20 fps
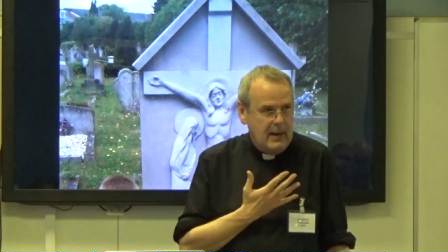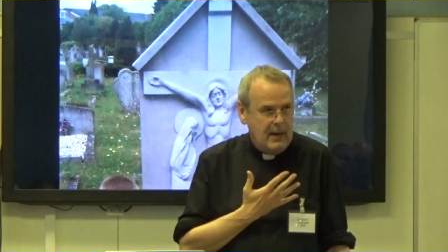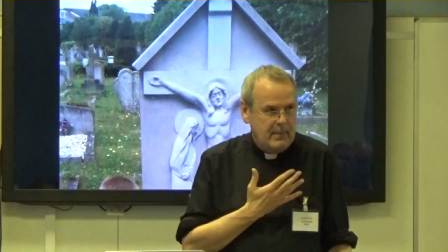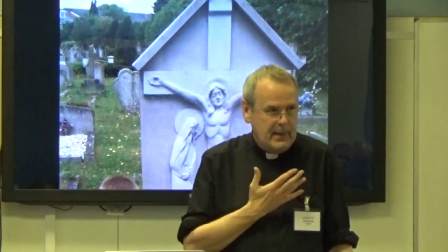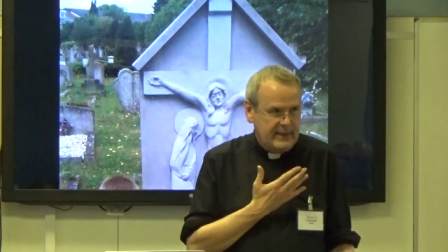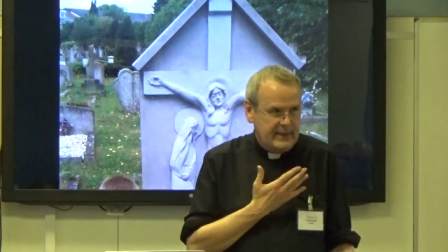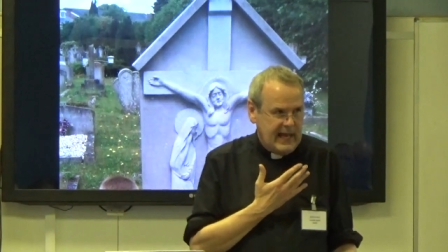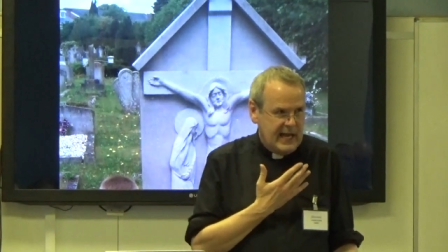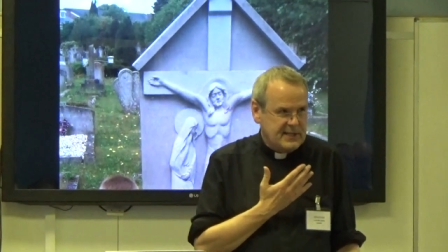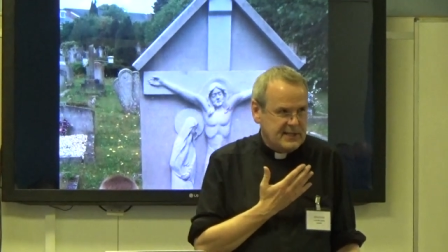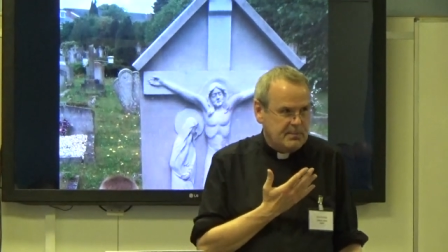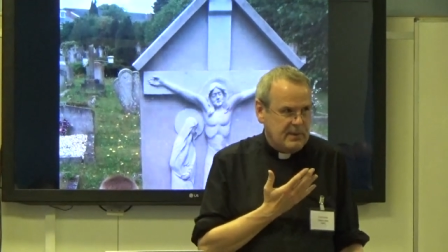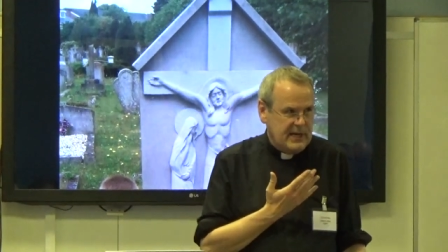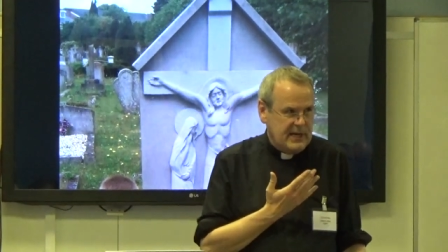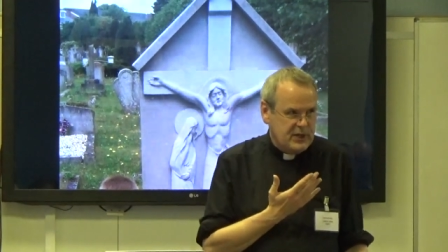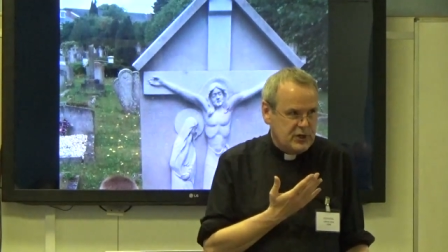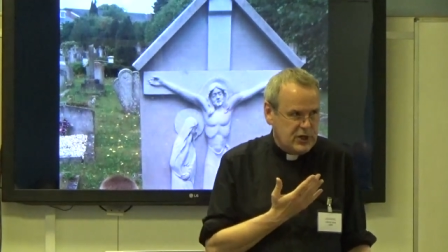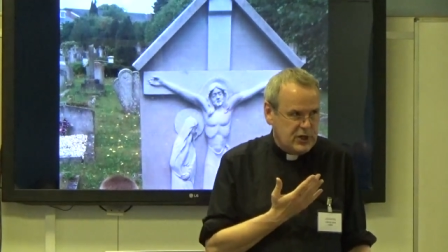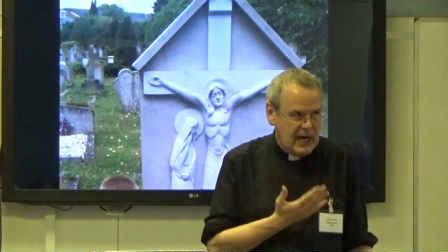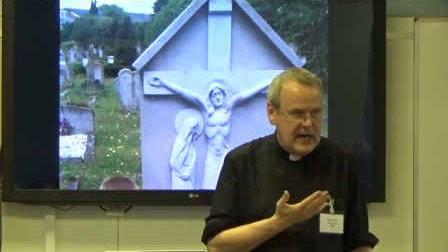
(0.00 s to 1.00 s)
But that's
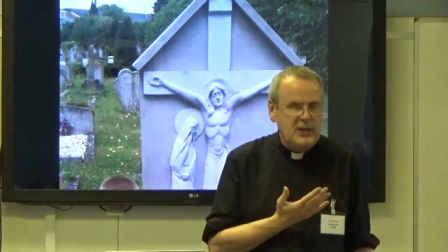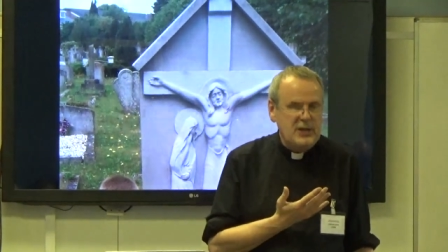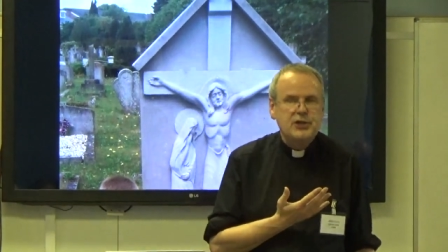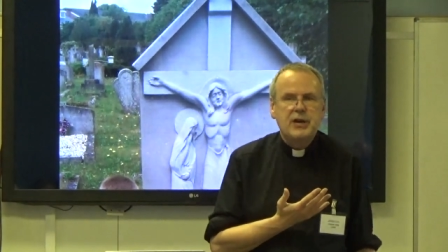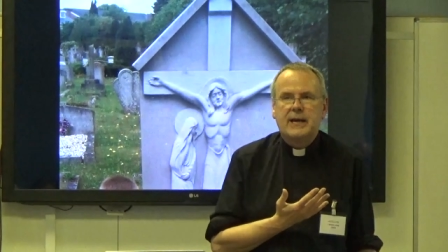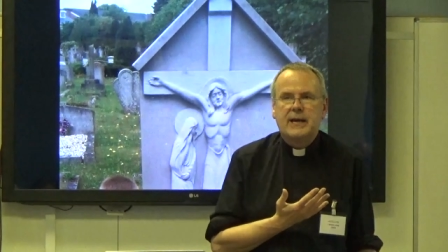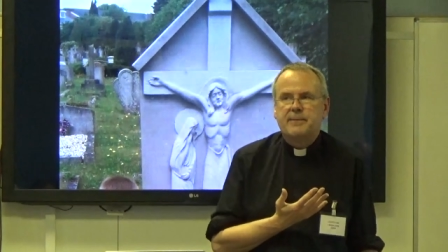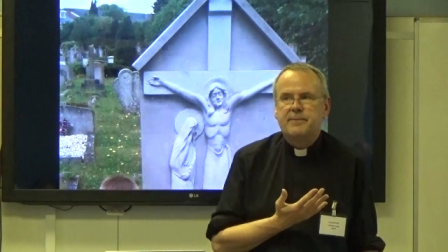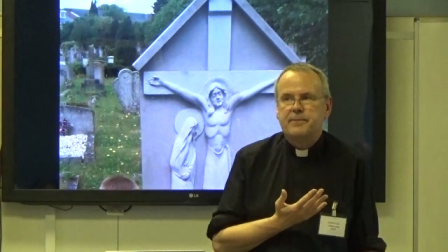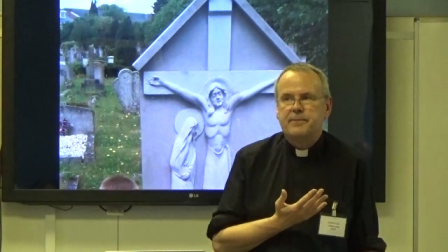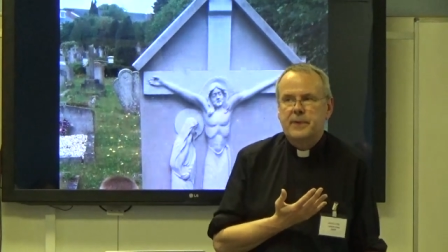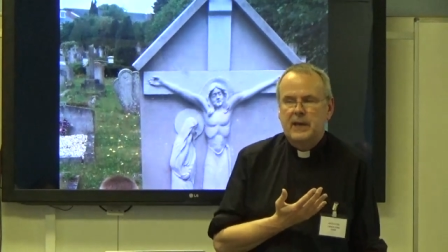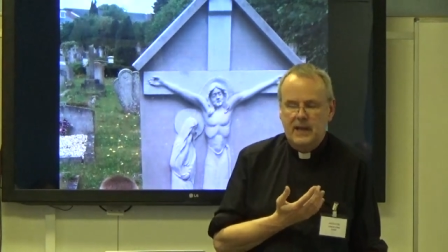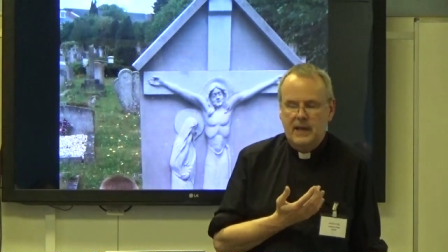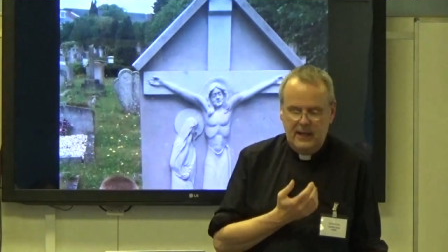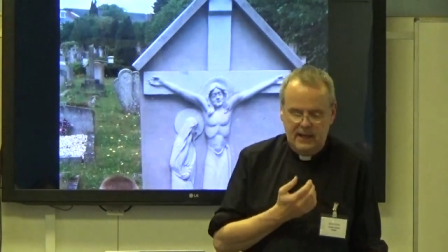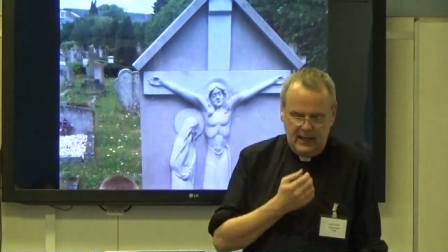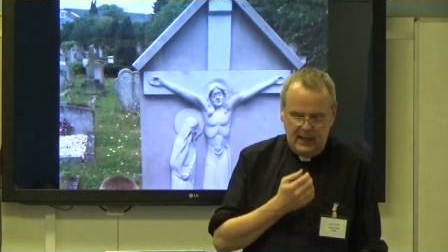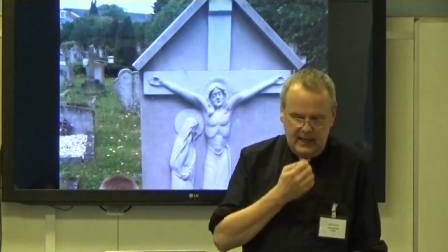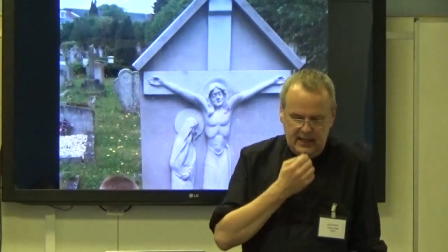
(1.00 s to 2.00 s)
been changing
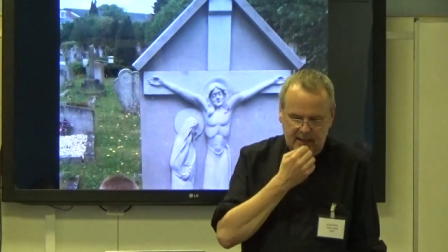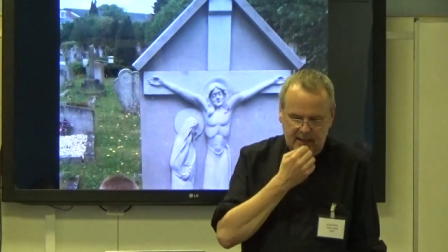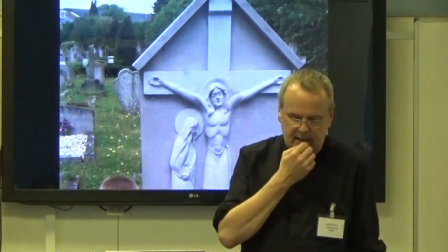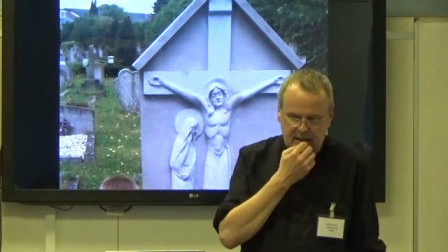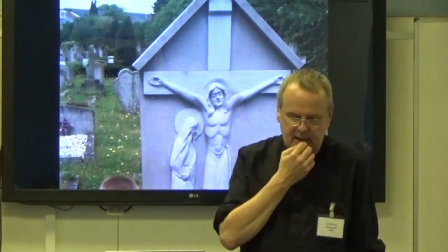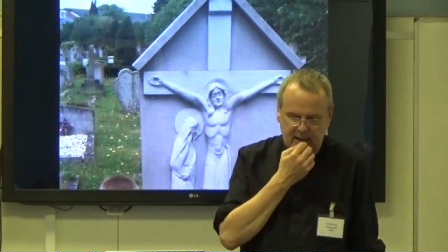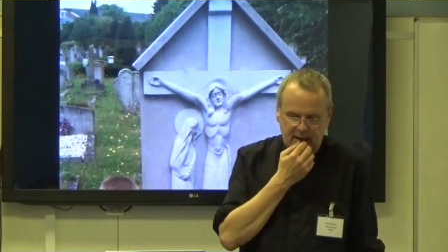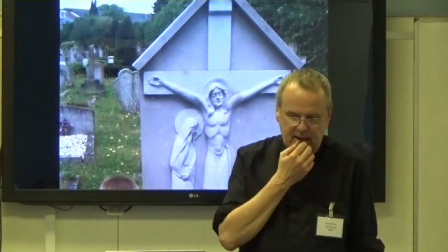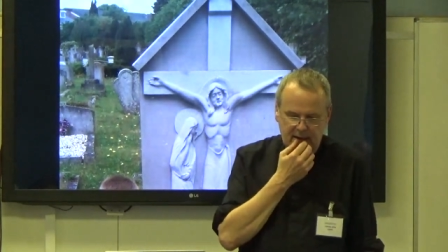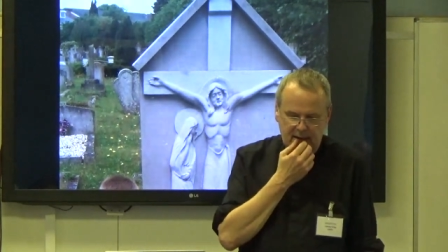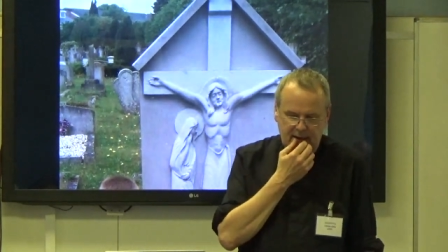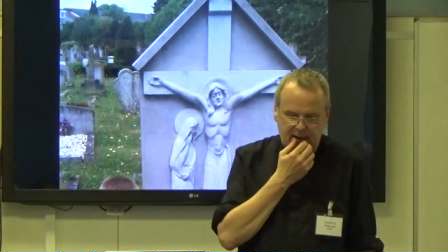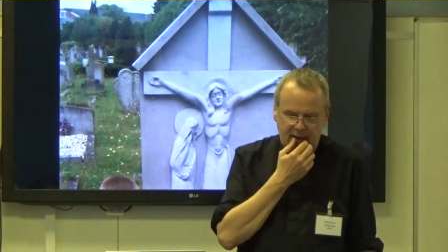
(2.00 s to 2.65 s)
in, uh,